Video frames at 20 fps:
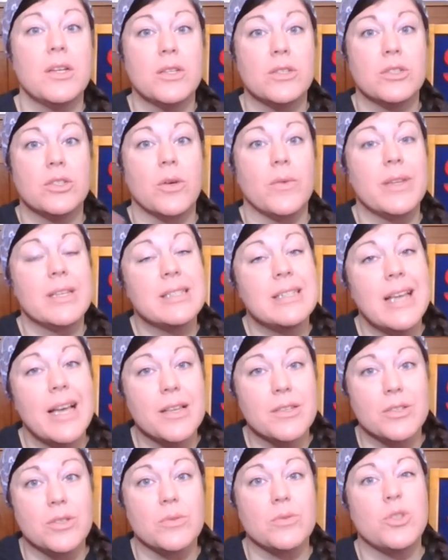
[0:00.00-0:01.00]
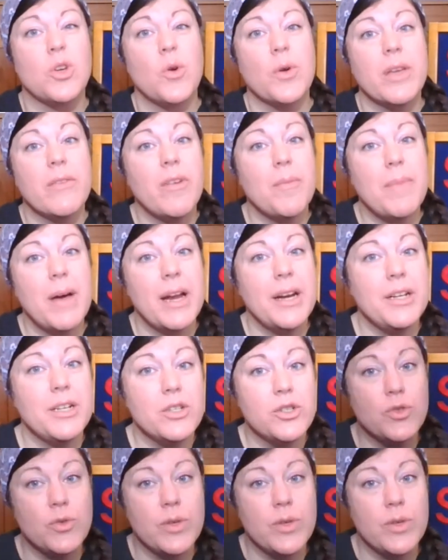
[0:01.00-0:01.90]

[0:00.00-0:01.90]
So this tells you, don't give up on your